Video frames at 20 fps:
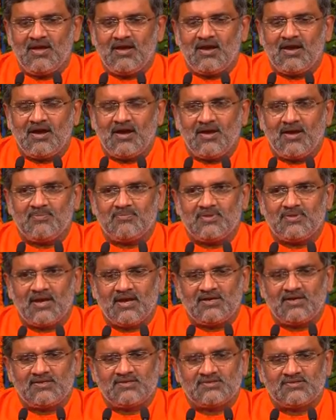I am
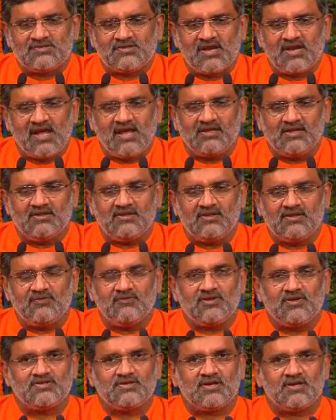that strength
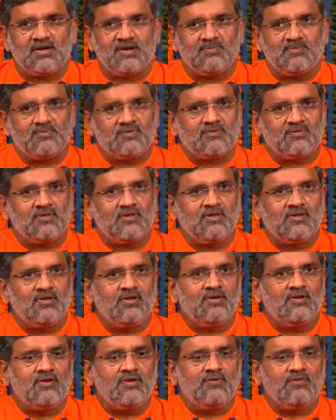which comes
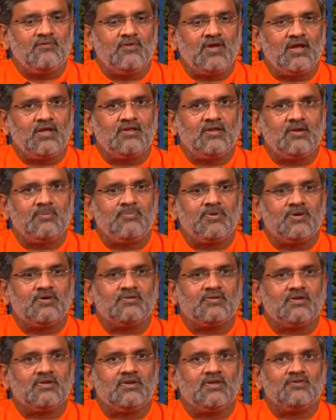when a
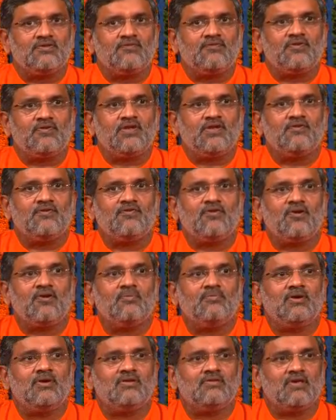person is free
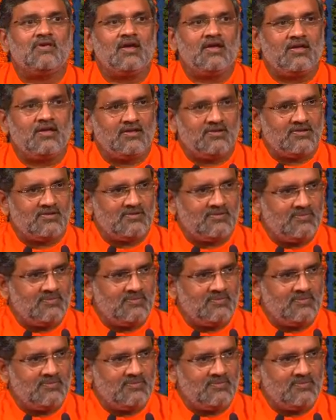from desire